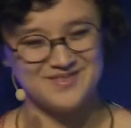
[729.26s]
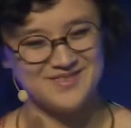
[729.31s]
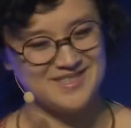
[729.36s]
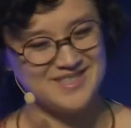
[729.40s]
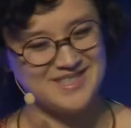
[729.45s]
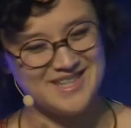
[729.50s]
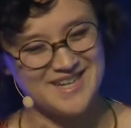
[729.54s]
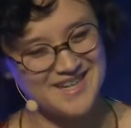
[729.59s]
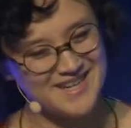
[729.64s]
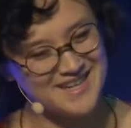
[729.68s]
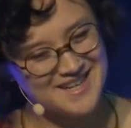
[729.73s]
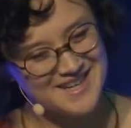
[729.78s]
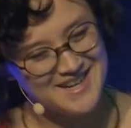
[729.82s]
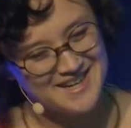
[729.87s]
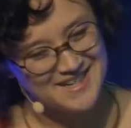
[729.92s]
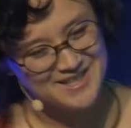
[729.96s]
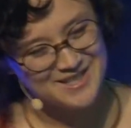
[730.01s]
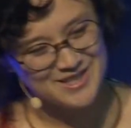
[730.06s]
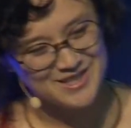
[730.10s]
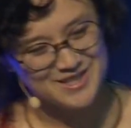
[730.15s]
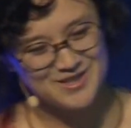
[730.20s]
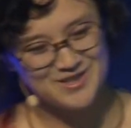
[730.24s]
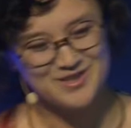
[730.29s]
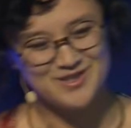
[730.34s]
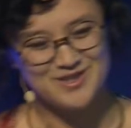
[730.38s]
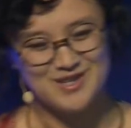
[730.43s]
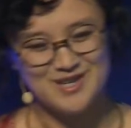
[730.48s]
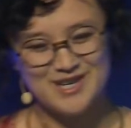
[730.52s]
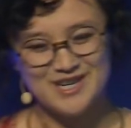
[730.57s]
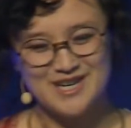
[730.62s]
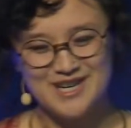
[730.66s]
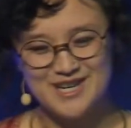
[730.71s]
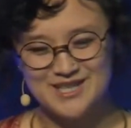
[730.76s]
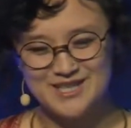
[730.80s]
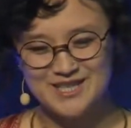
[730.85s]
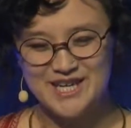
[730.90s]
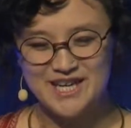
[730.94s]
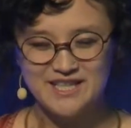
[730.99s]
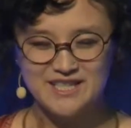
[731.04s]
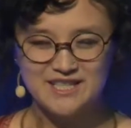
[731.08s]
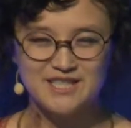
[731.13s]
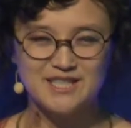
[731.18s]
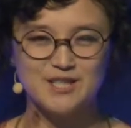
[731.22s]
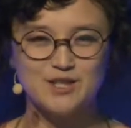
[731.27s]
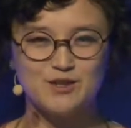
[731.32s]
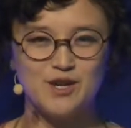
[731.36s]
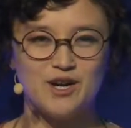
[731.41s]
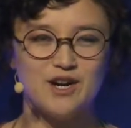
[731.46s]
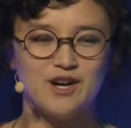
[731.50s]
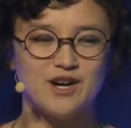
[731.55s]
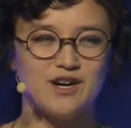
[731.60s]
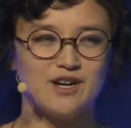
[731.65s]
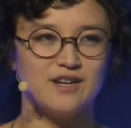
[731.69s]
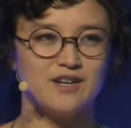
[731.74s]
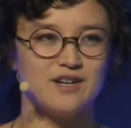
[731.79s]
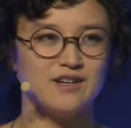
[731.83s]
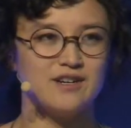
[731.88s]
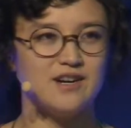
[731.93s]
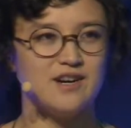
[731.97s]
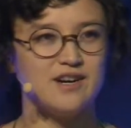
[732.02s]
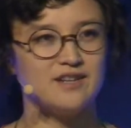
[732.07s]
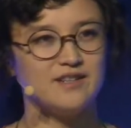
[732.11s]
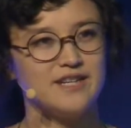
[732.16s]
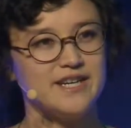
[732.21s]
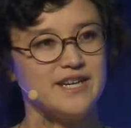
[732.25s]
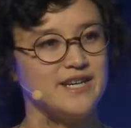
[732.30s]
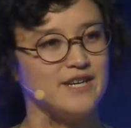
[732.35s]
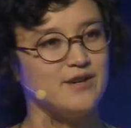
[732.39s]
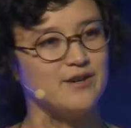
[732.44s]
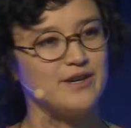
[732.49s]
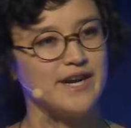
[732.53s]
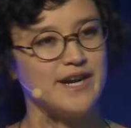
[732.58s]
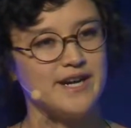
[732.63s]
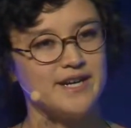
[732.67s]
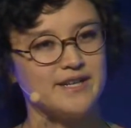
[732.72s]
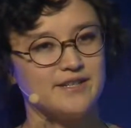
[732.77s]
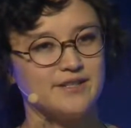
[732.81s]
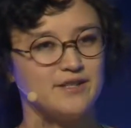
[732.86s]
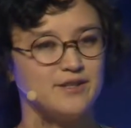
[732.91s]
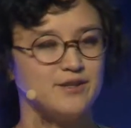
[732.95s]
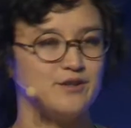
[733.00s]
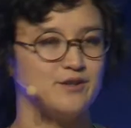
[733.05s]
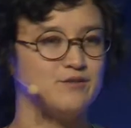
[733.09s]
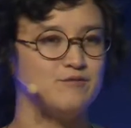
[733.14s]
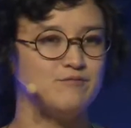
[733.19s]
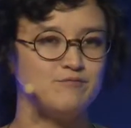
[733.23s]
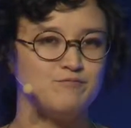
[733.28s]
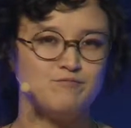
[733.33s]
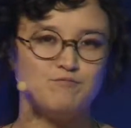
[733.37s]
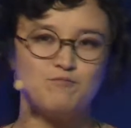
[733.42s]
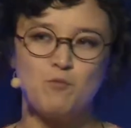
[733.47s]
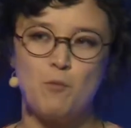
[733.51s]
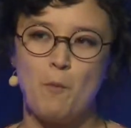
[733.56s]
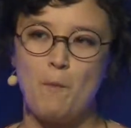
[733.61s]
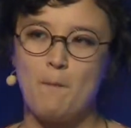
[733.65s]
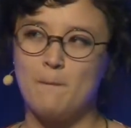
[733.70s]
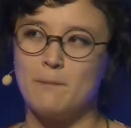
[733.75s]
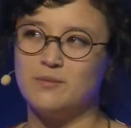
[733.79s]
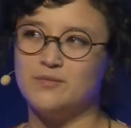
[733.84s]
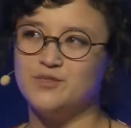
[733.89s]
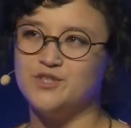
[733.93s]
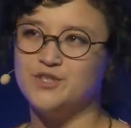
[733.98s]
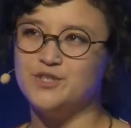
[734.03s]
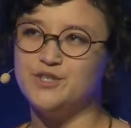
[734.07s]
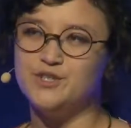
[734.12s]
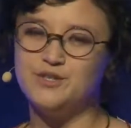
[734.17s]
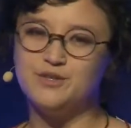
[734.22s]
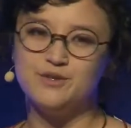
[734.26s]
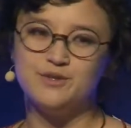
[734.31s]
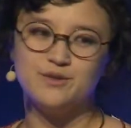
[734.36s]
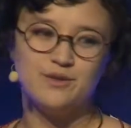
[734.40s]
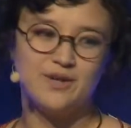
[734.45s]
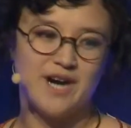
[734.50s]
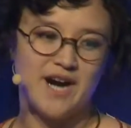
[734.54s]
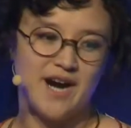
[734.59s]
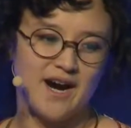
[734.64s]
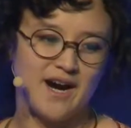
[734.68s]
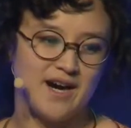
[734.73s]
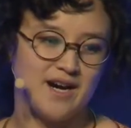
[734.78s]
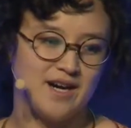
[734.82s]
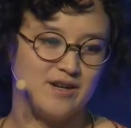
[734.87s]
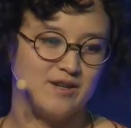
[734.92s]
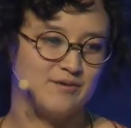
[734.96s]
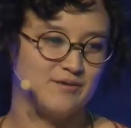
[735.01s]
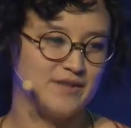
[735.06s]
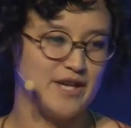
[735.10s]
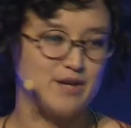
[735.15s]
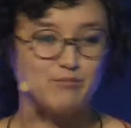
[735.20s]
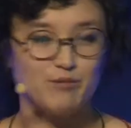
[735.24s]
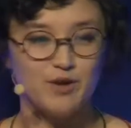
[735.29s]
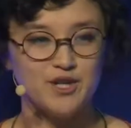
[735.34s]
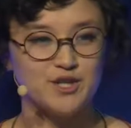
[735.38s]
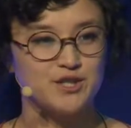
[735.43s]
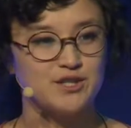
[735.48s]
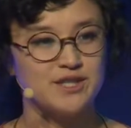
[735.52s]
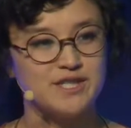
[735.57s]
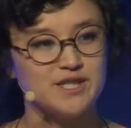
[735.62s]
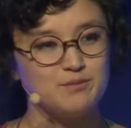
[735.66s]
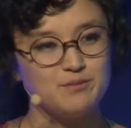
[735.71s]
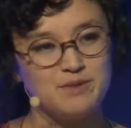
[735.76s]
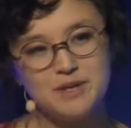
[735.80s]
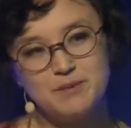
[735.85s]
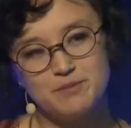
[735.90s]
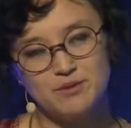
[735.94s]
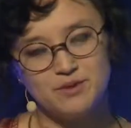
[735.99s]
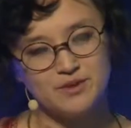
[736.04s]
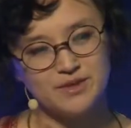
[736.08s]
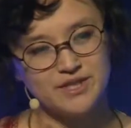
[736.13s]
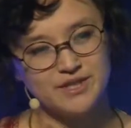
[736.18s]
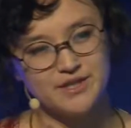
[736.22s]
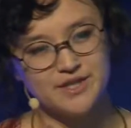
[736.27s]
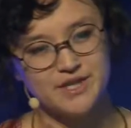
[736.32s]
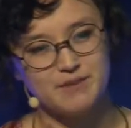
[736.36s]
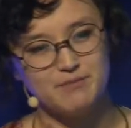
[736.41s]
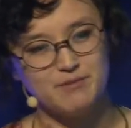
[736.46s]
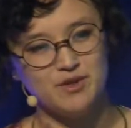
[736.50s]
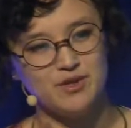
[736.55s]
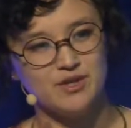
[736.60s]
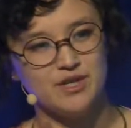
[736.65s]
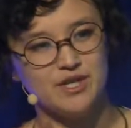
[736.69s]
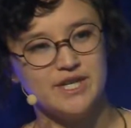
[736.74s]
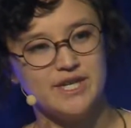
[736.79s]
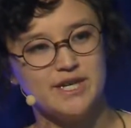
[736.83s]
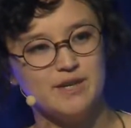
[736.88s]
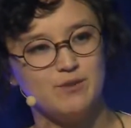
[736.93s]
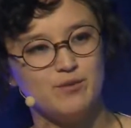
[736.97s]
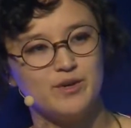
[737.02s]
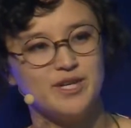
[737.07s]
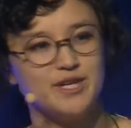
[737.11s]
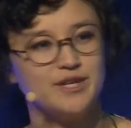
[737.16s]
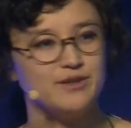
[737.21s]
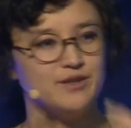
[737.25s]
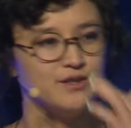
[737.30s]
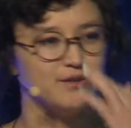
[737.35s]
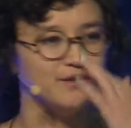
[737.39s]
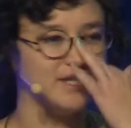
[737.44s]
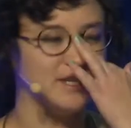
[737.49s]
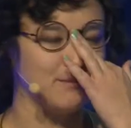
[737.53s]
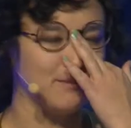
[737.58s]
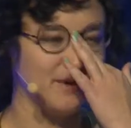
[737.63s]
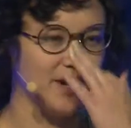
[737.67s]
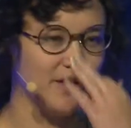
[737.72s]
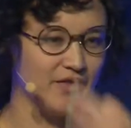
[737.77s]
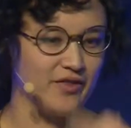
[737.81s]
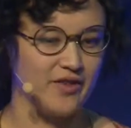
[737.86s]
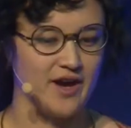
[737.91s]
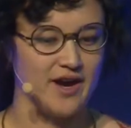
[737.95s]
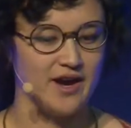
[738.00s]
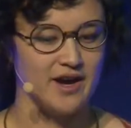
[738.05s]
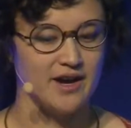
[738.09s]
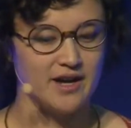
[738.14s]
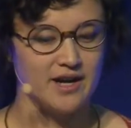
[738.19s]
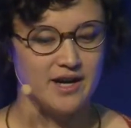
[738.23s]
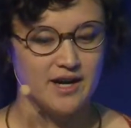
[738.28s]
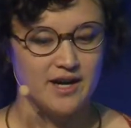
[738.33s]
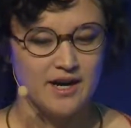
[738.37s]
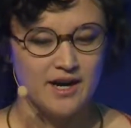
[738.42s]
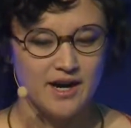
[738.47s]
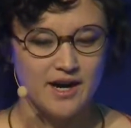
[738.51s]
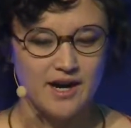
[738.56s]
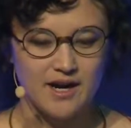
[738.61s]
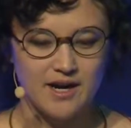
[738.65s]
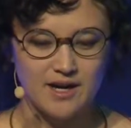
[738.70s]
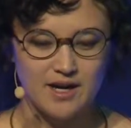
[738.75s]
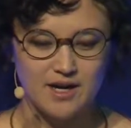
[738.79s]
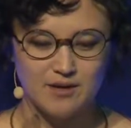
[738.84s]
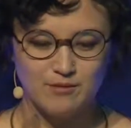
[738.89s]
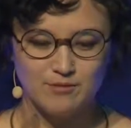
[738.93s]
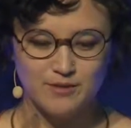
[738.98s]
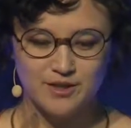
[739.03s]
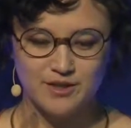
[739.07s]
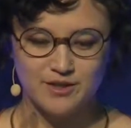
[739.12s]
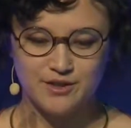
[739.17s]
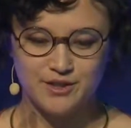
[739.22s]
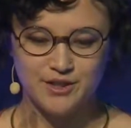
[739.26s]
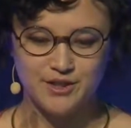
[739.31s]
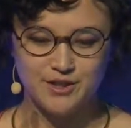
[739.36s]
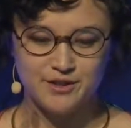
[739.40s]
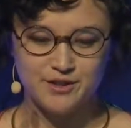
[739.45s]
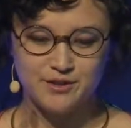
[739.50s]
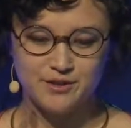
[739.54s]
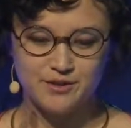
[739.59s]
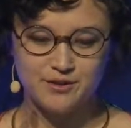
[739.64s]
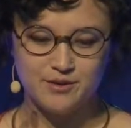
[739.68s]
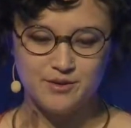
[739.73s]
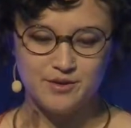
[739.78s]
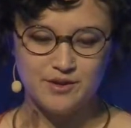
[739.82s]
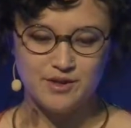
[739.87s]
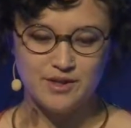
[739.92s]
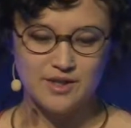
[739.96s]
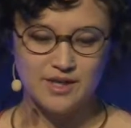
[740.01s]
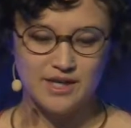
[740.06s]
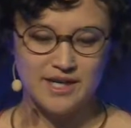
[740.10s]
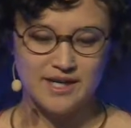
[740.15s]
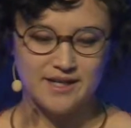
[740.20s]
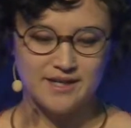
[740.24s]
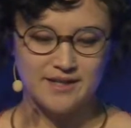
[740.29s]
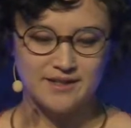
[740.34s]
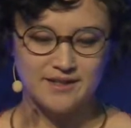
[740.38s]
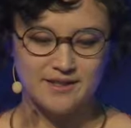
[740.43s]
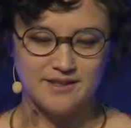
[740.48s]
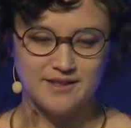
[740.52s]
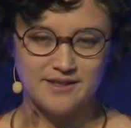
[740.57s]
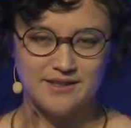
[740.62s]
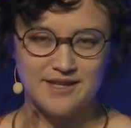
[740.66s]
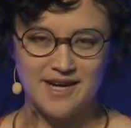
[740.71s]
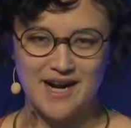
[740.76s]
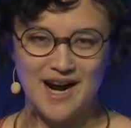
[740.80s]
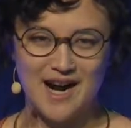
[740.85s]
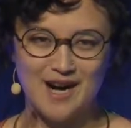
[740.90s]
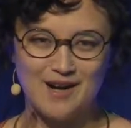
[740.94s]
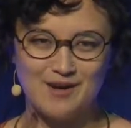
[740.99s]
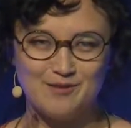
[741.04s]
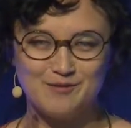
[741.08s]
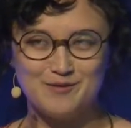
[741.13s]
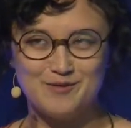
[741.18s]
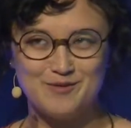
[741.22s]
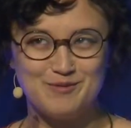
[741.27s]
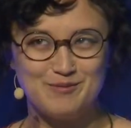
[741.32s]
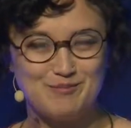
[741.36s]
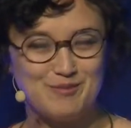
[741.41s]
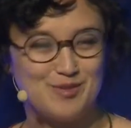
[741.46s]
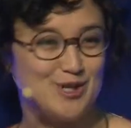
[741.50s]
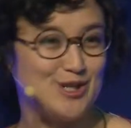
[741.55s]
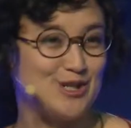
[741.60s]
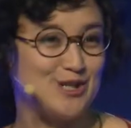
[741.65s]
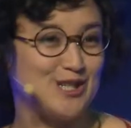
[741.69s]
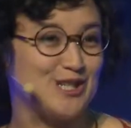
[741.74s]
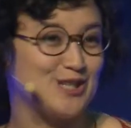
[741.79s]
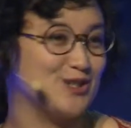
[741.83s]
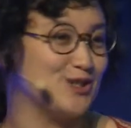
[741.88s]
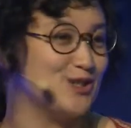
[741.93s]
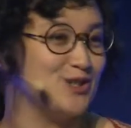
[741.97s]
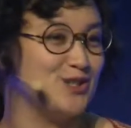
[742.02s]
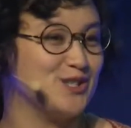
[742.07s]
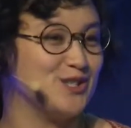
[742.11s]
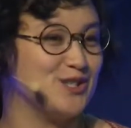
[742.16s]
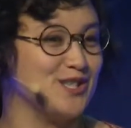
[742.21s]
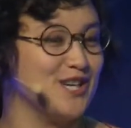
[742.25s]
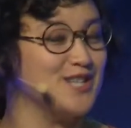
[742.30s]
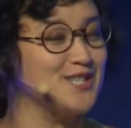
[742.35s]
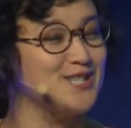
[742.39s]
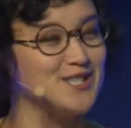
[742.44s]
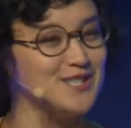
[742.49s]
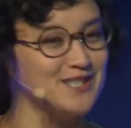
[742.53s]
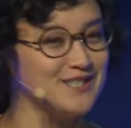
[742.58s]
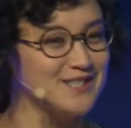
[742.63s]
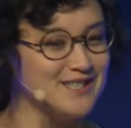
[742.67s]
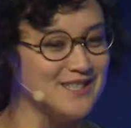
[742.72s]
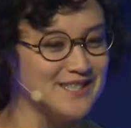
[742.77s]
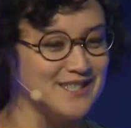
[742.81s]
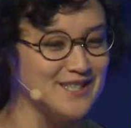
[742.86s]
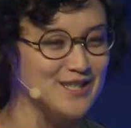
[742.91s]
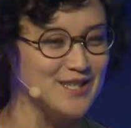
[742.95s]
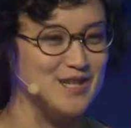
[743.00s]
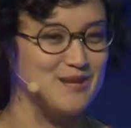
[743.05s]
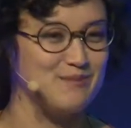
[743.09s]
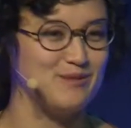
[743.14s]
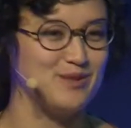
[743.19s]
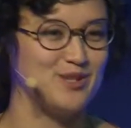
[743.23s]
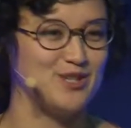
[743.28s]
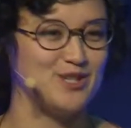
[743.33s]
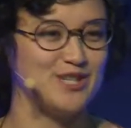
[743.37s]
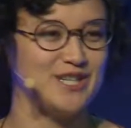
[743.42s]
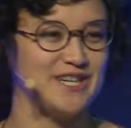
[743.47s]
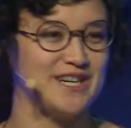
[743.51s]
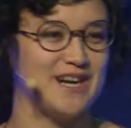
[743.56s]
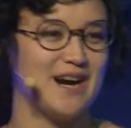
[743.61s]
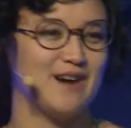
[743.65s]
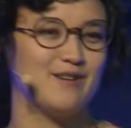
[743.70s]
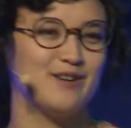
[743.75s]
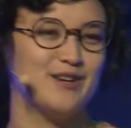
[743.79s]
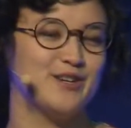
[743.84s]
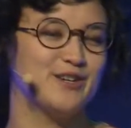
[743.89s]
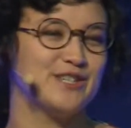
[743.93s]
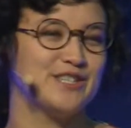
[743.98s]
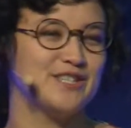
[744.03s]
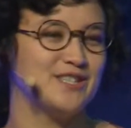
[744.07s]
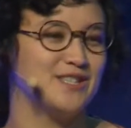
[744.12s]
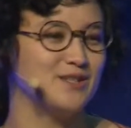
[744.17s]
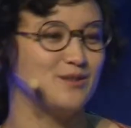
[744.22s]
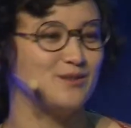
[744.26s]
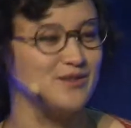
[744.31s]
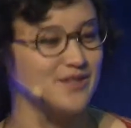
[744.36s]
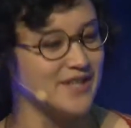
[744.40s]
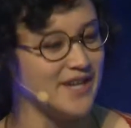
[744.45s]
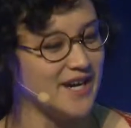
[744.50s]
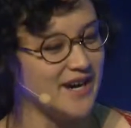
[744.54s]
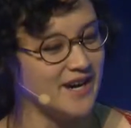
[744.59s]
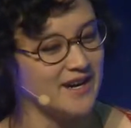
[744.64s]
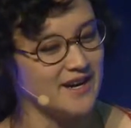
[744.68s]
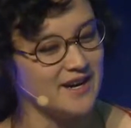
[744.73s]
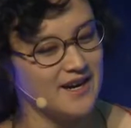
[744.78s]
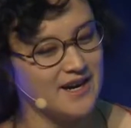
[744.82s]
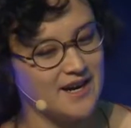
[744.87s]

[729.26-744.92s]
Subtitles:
Yeah. So challenges are like, OK, so do you have like marginalized people in your community? What are you doing about that? Do you have political discussions in your community? How are you going to deal with that?